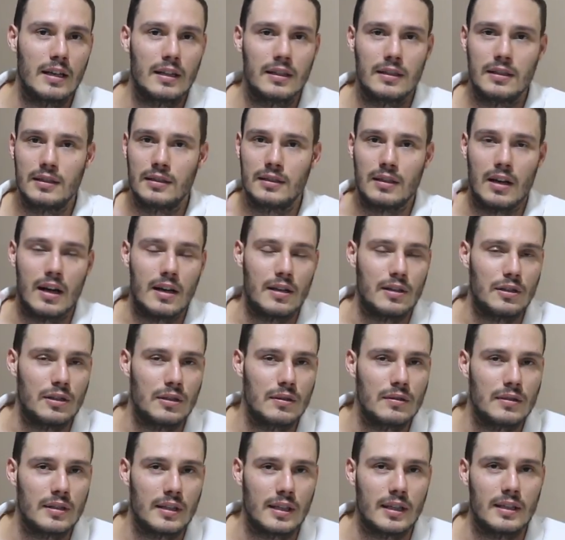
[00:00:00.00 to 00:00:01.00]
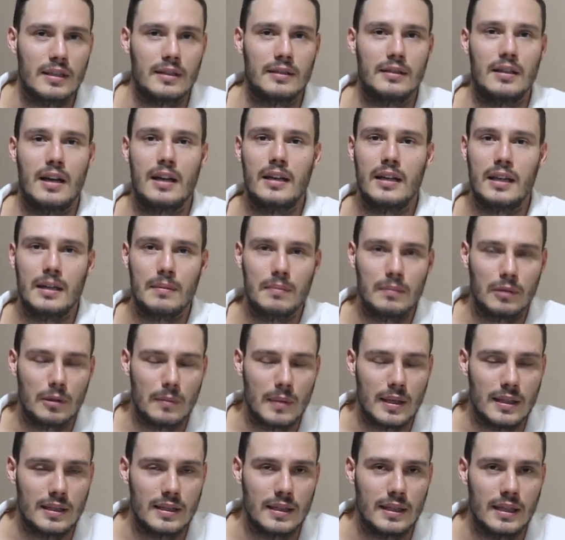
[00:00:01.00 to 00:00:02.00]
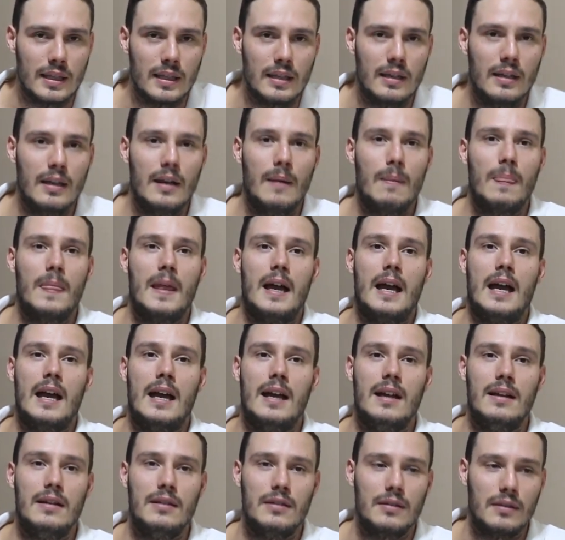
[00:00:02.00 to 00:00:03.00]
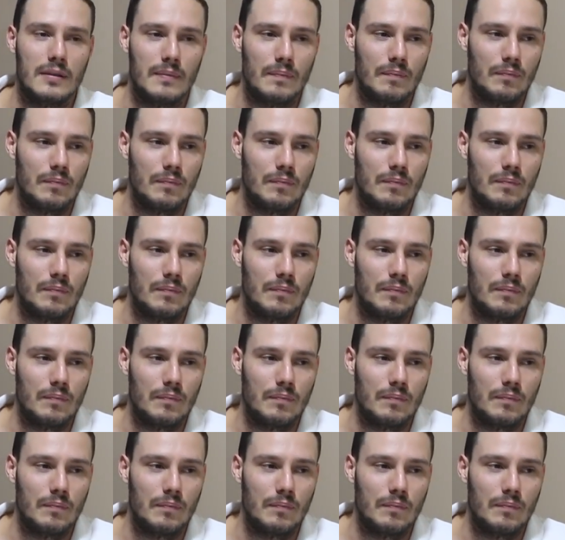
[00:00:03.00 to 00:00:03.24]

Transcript: start using it, start implementing it and